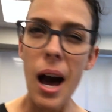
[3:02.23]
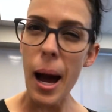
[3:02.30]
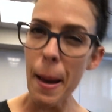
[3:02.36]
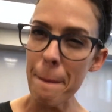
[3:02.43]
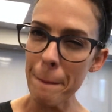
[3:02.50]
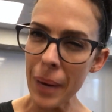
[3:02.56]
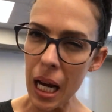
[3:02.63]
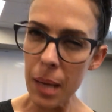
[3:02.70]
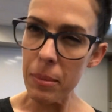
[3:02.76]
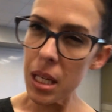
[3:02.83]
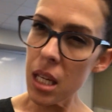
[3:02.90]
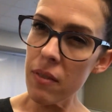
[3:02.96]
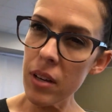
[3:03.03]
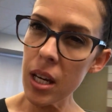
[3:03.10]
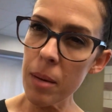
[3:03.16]
I might be
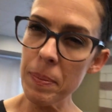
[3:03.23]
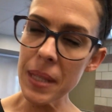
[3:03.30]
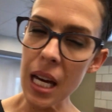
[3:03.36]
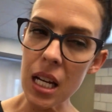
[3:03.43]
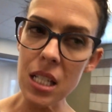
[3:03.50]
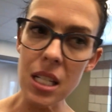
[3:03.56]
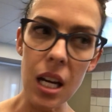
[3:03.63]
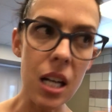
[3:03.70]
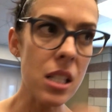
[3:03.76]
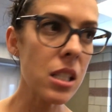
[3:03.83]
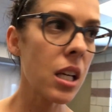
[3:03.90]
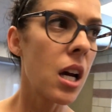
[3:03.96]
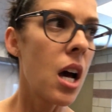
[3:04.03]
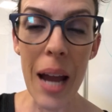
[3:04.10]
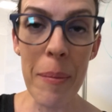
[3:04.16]
giving up that
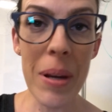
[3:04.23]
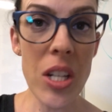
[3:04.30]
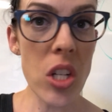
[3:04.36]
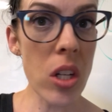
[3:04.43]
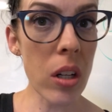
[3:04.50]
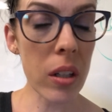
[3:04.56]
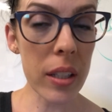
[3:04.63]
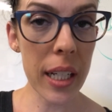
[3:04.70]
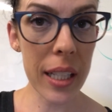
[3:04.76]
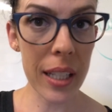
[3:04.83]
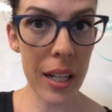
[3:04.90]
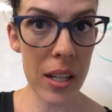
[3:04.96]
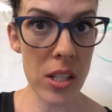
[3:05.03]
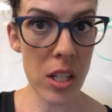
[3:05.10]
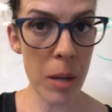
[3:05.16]
desk. I mentioned earlier
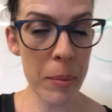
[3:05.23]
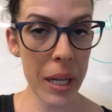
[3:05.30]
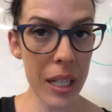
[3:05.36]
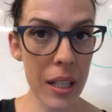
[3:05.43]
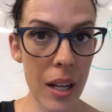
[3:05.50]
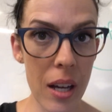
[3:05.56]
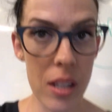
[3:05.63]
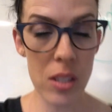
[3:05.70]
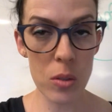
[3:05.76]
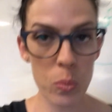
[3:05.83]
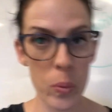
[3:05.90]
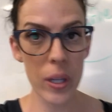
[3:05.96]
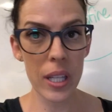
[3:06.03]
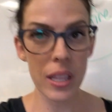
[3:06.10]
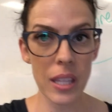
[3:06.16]
that I start my class
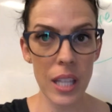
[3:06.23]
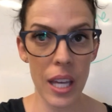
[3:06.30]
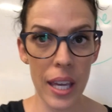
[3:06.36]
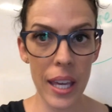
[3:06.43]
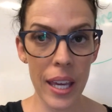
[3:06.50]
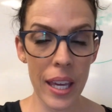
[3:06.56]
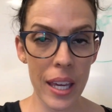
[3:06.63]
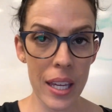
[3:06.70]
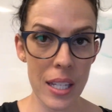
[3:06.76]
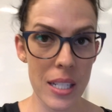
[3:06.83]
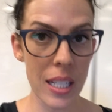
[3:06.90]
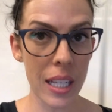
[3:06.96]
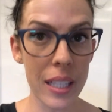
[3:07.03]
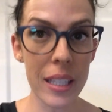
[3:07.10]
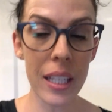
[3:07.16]
with a
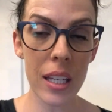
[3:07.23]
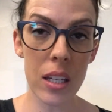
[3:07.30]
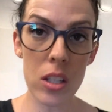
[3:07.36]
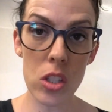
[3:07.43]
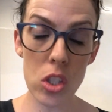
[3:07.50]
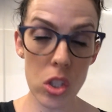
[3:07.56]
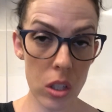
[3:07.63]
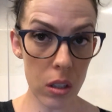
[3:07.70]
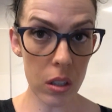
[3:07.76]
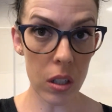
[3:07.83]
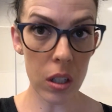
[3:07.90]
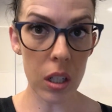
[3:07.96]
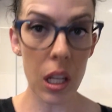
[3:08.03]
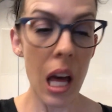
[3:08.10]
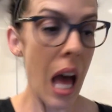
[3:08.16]
daily
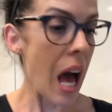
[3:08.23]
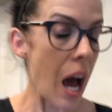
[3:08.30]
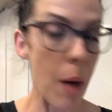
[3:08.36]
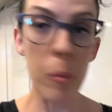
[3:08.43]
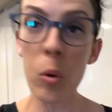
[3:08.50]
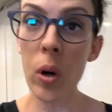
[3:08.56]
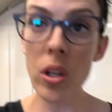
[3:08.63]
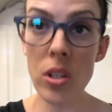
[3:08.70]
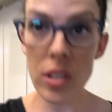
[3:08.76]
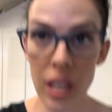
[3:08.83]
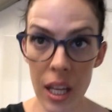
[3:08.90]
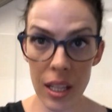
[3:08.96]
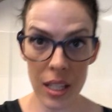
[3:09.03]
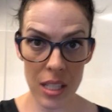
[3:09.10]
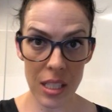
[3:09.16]
circle. I'm going to do
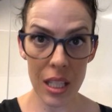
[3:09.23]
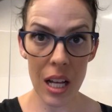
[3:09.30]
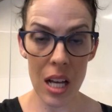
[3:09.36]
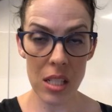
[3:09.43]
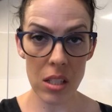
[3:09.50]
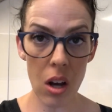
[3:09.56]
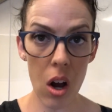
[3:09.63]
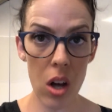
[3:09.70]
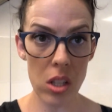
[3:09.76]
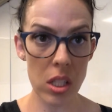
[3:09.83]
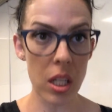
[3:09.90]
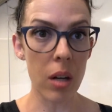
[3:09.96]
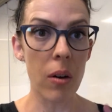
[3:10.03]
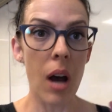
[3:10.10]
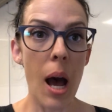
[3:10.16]
that in this class
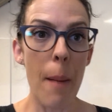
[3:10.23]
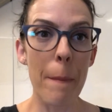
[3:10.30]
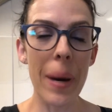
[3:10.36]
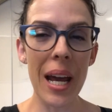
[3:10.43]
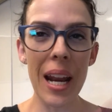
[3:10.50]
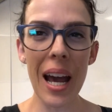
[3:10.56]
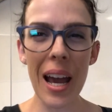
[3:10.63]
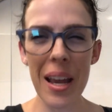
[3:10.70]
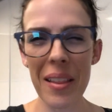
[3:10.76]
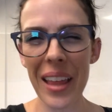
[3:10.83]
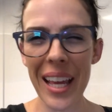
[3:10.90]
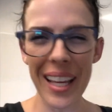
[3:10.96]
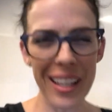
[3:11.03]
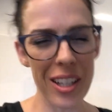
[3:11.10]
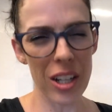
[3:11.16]
also, but
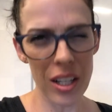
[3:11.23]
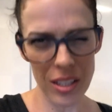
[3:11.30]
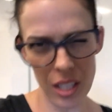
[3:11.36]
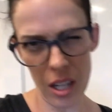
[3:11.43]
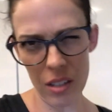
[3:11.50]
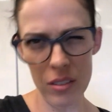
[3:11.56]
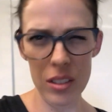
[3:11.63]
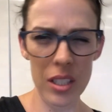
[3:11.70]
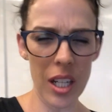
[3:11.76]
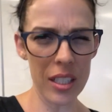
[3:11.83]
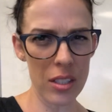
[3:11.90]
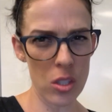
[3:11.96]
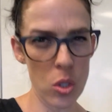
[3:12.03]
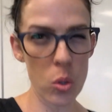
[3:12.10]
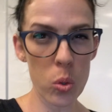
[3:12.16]
I
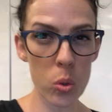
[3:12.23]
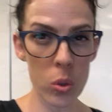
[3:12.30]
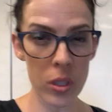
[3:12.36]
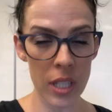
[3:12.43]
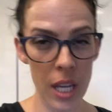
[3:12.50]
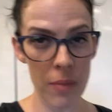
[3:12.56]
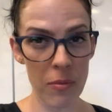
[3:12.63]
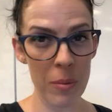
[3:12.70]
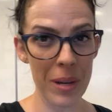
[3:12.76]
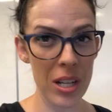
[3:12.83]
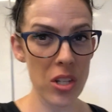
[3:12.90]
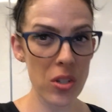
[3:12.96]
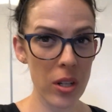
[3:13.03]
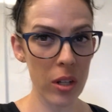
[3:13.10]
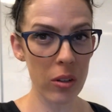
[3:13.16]
got this cool name for my
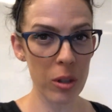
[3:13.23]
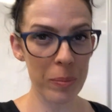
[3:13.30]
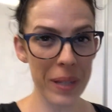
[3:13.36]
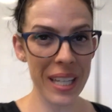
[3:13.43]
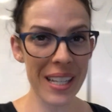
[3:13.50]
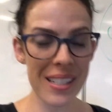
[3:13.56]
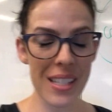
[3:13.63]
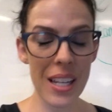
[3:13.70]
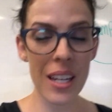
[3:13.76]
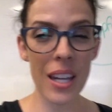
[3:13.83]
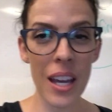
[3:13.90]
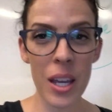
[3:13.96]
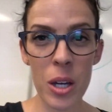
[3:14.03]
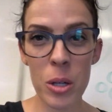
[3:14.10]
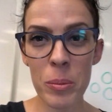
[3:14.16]
student groupings.
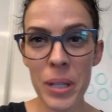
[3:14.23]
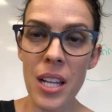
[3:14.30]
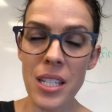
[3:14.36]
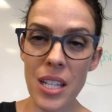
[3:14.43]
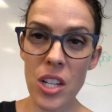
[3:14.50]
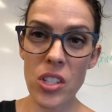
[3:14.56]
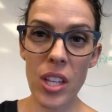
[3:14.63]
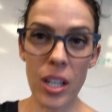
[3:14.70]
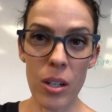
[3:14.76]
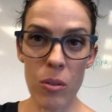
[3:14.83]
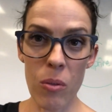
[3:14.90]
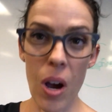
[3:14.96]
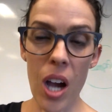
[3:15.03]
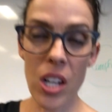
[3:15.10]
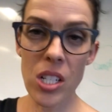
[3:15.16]
Naomi teaches like a
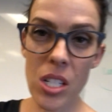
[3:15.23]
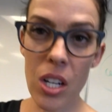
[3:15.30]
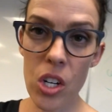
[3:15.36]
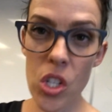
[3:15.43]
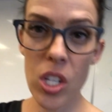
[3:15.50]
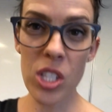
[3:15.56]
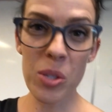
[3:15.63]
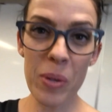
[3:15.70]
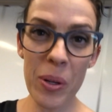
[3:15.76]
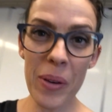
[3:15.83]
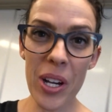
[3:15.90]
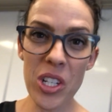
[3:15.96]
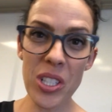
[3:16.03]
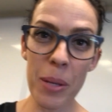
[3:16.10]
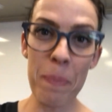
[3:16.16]
rock star. She's the one who
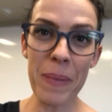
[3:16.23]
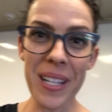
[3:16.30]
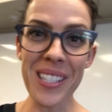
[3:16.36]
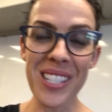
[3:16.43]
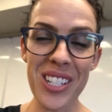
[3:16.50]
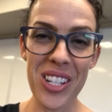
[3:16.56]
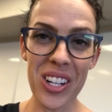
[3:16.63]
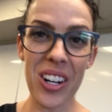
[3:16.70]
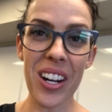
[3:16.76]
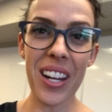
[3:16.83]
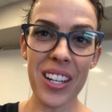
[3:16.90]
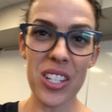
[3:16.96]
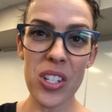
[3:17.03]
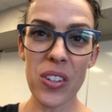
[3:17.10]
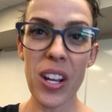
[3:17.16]
actually mentioned it on
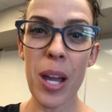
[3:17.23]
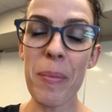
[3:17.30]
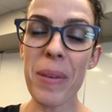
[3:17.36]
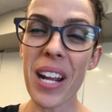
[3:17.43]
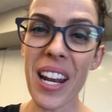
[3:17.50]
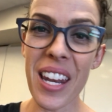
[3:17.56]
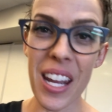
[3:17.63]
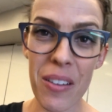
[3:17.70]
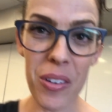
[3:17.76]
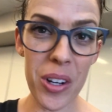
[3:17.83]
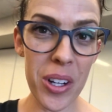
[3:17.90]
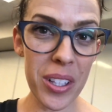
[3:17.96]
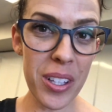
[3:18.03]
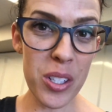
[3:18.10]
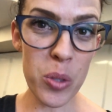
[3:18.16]
Instagram, and I'd never
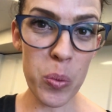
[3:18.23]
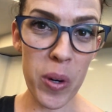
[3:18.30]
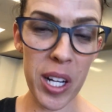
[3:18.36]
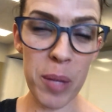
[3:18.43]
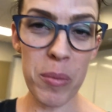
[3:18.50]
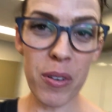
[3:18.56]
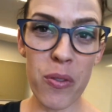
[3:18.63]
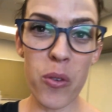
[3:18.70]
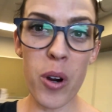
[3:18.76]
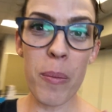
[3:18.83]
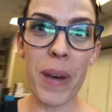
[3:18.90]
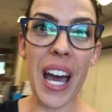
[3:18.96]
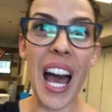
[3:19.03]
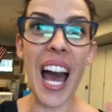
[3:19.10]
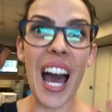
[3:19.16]
heard this wording before,
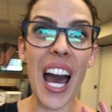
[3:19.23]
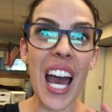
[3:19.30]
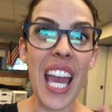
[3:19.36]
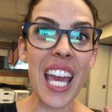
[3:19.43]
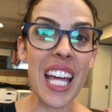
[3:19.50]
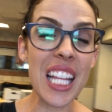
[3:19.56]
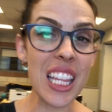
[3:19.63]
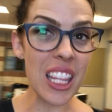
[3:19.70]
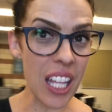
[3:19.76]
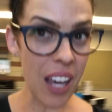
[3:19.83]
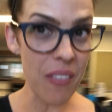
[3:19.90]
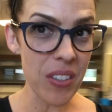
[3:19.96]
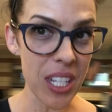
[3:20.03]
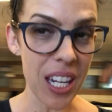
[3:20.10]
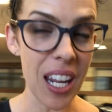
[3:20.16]
but I
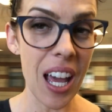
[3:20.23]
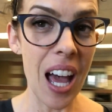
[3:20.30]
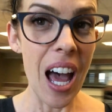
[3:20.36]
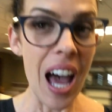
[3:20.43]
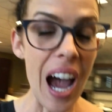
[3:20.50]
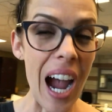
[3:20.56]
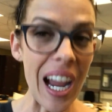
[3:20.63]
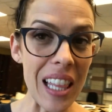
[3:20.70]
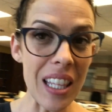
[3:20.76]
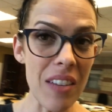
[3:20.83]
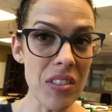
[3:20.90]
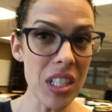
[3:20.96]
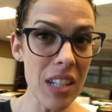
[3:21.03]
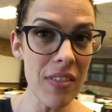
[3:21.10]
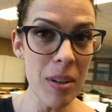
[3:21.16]
loved it. I
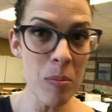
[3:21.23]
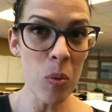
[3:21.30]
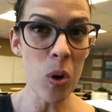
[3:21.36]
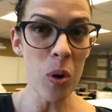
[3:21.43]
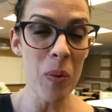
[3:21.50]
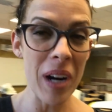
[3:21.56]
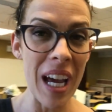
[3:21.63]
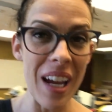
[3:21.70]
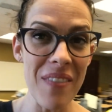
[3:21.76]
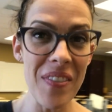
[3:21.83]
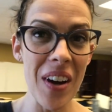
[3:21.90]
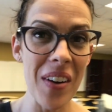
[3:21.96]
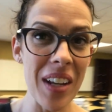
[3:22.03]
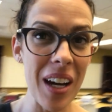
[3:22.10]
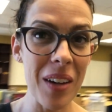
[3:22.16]
loved it even more when I
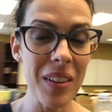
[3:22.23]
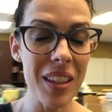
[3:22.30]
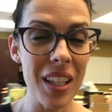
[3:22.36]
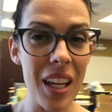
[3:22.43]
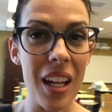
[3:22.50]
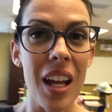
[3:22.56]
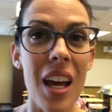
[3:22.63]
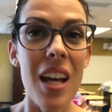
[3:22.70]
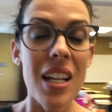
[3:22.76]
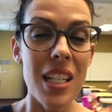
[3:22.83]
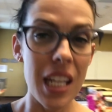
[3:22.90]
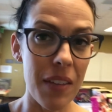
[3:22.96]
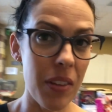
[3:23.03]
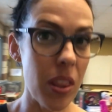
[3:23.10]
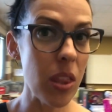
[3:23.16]
found out that
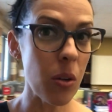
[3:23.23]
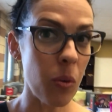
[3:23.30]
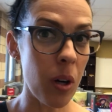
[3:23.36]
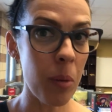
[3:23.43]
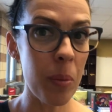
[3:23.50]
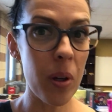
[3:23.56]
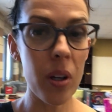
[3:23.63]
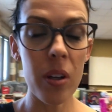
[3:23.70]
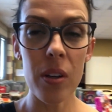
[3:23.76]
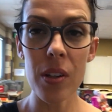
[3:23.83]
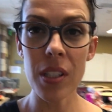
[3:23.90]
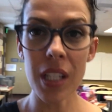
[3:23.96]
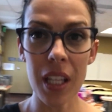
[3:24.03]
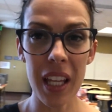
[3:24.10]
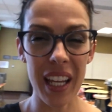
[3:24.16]
David Thornburg,
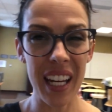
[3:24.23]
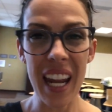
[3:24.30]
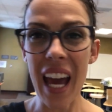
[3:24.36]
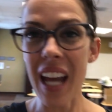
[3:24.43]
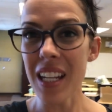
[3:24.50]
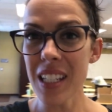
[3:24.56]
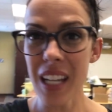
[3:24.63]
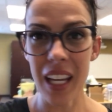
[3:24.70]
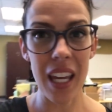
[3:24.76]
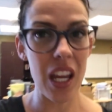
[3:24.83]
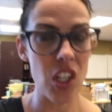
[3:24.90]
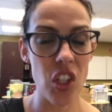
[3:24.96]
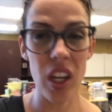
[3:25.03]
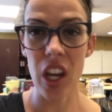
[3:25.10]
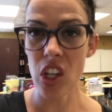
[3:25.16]
who's like an ed tech
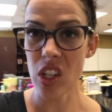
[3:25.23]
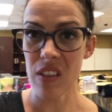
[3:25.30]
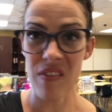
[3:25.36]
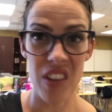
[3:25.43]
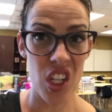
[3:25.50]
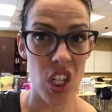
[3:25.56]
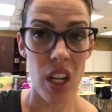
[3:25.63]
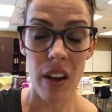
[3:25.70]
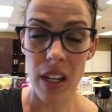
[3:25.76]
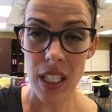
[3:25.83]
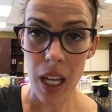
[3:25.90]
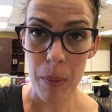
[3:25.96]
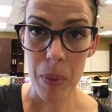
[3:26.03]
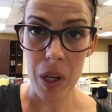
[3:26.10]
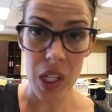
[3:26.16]
education visionary
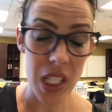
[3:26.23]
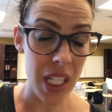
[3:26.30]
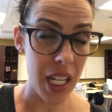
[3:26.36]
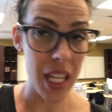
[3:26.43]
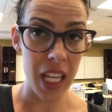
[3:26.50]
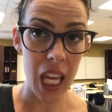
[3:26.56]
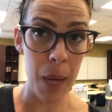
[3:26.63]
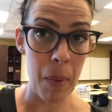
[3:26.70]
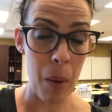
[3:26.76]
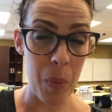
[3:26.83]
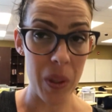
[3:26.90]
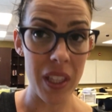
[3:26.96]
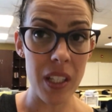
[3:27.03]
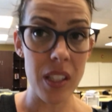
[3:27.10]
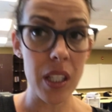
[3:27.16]
type person, that he came up with it.